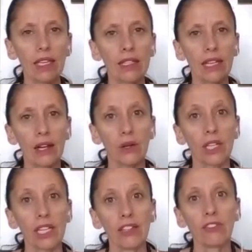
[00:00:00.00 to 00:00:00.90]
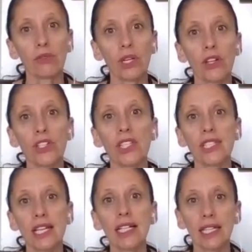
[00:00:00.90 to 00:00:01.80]
Now, if we are
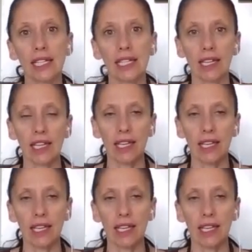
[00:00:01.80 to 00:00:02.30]
stuck in